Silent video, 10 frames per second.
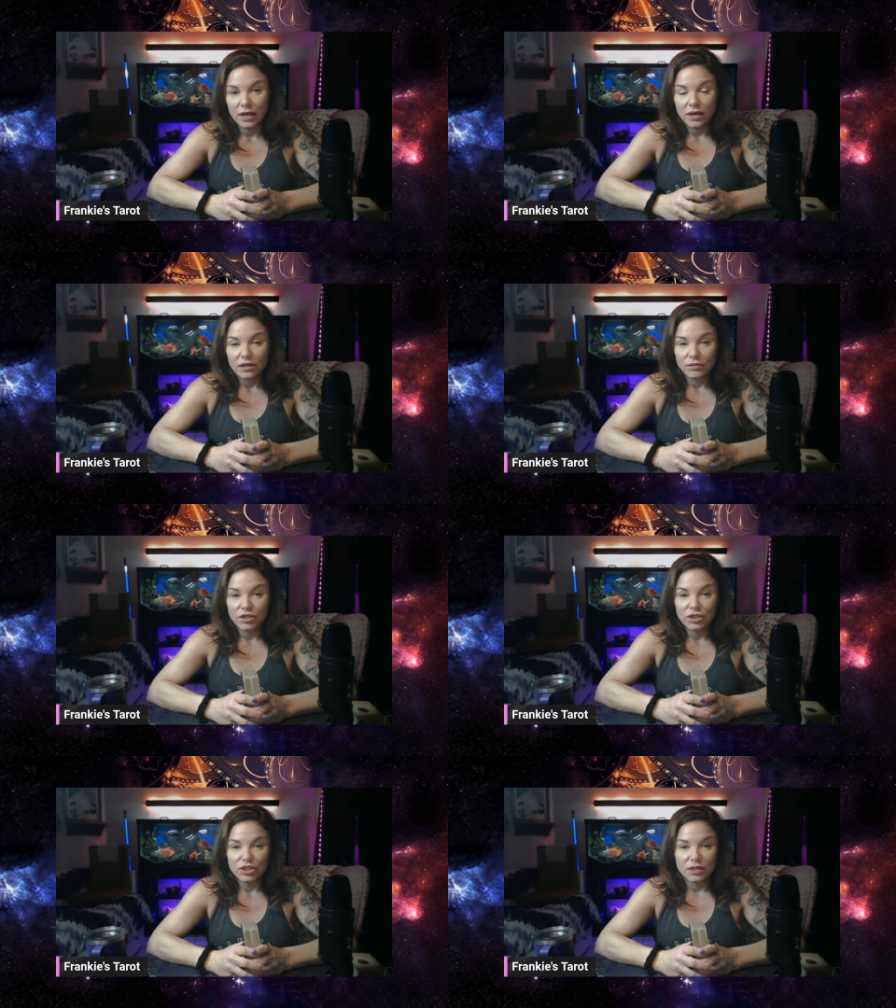The
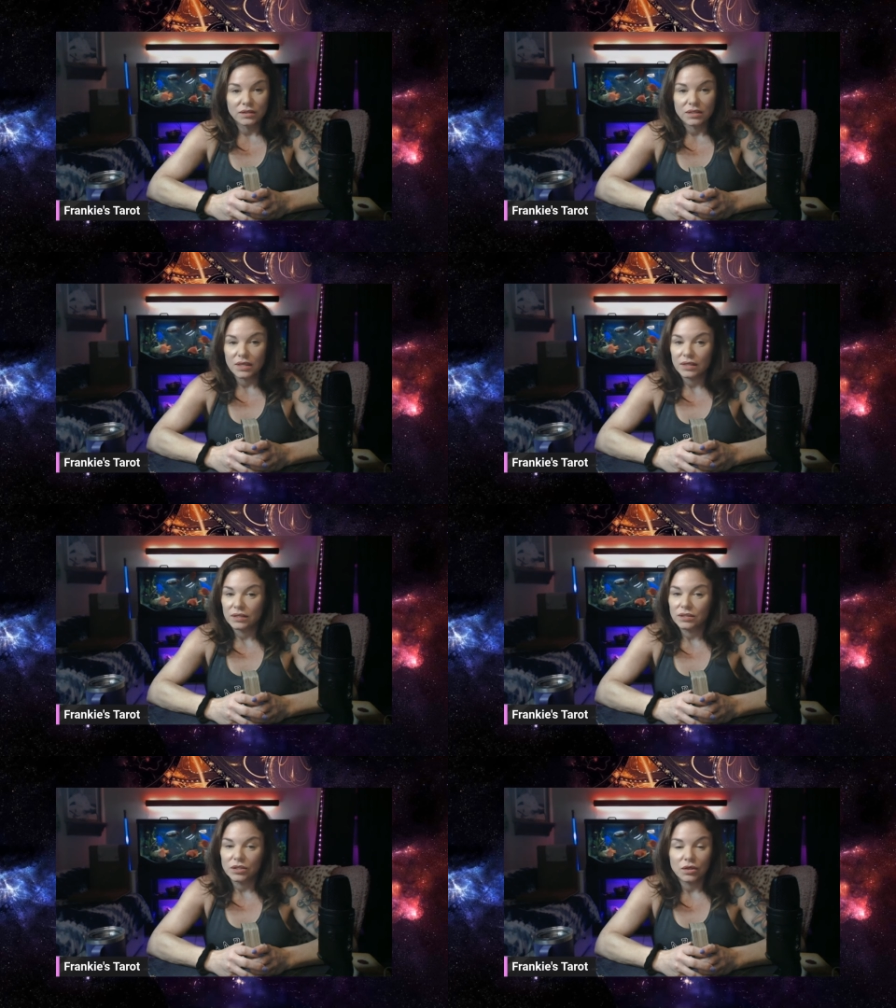Magician
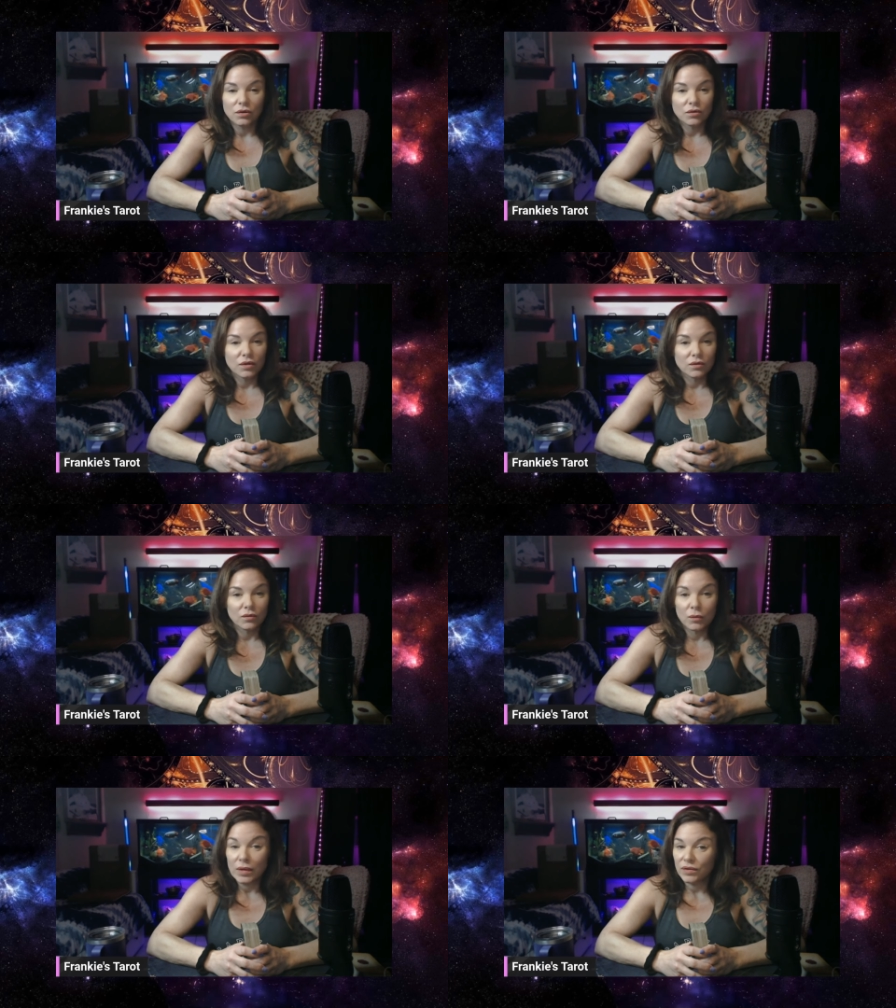says, you know, that
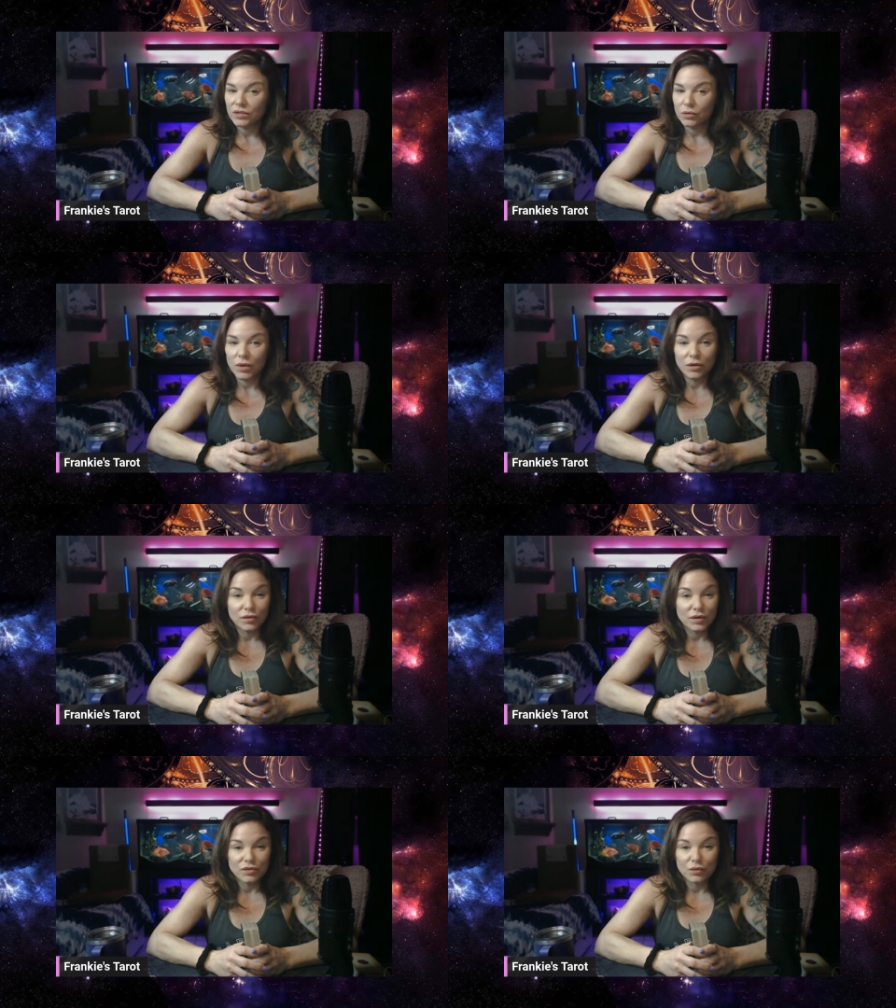where there's a will,
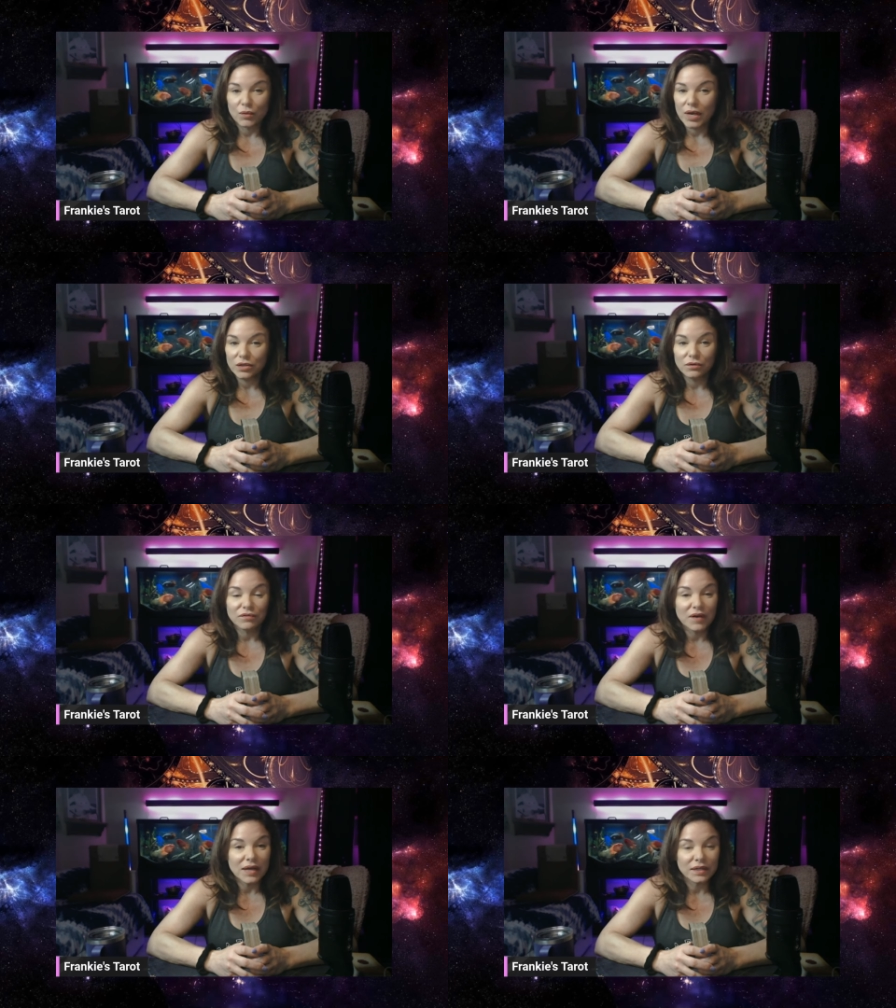there's a way. You'll
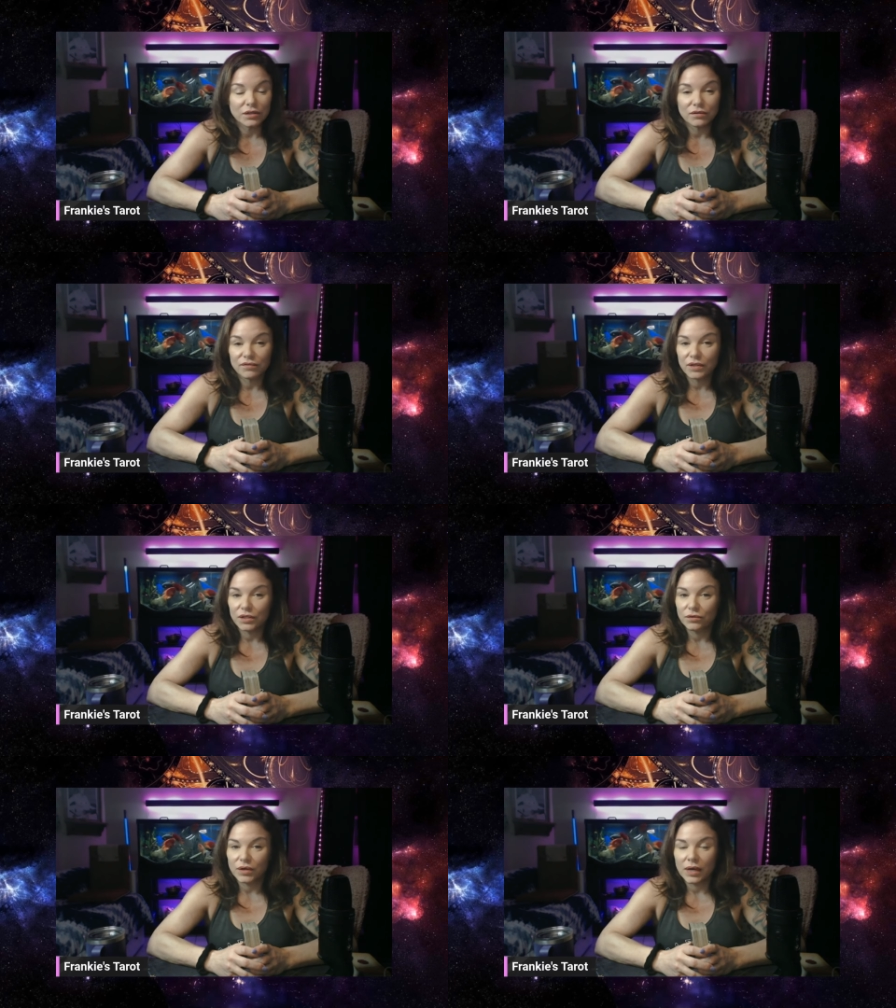find it, you'll
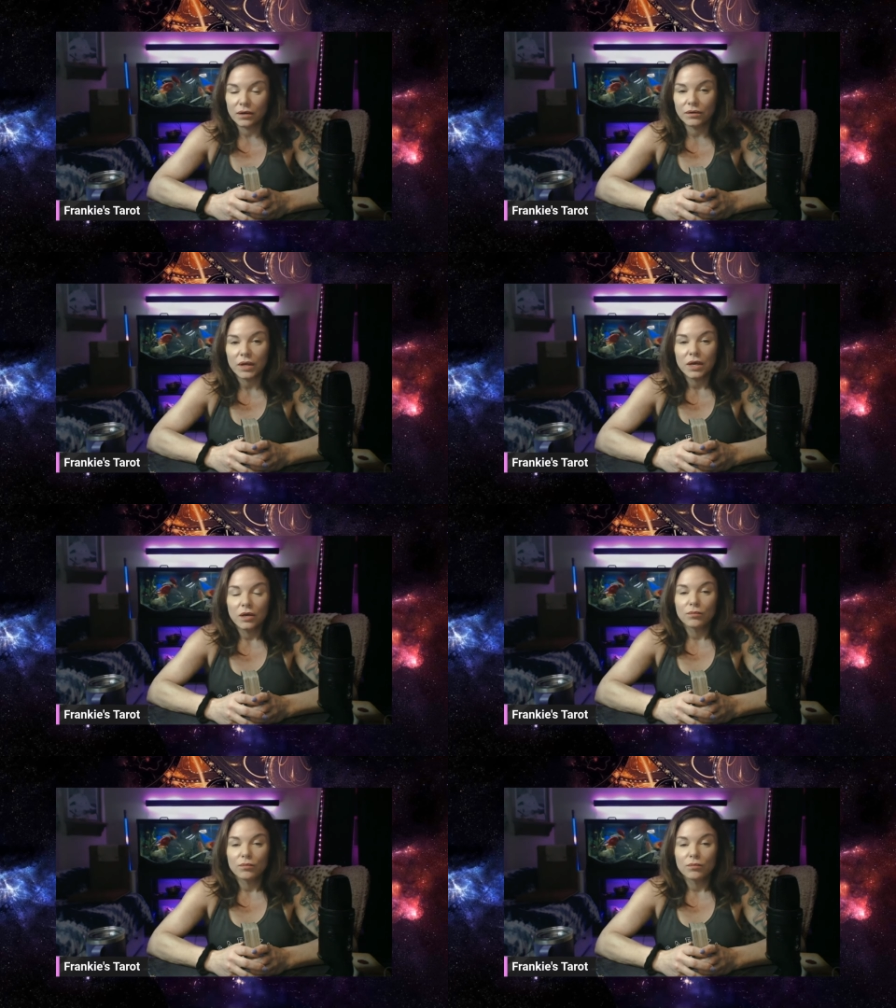figure it out.